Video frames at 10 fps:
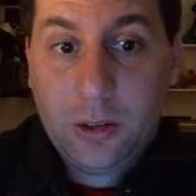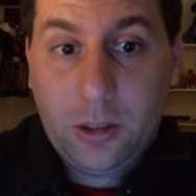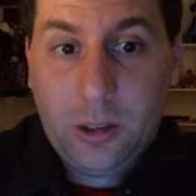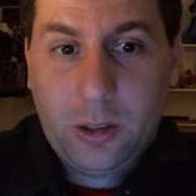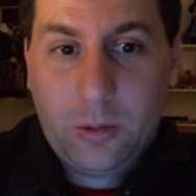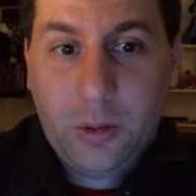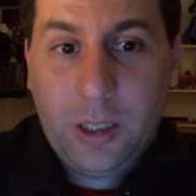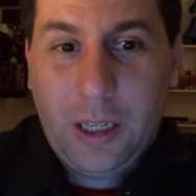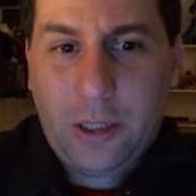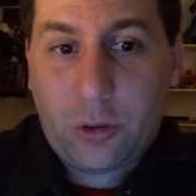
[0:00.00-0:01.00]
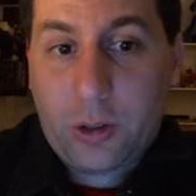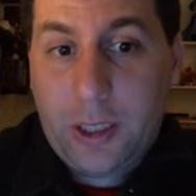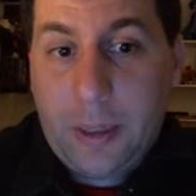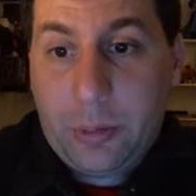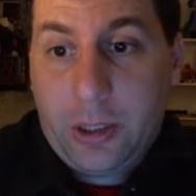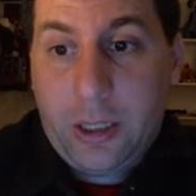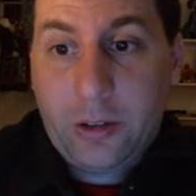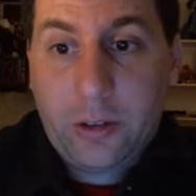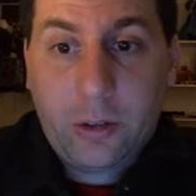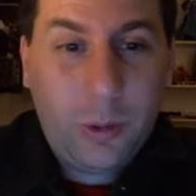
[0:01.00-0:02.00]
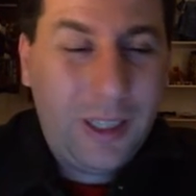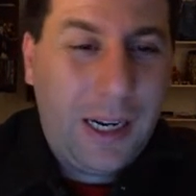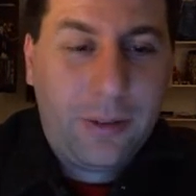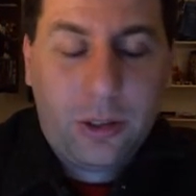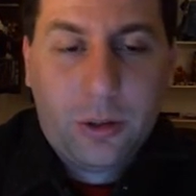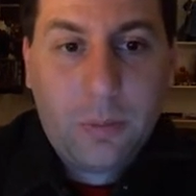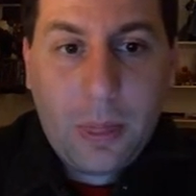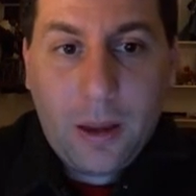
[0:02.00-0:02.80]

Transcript: you know android applications what have you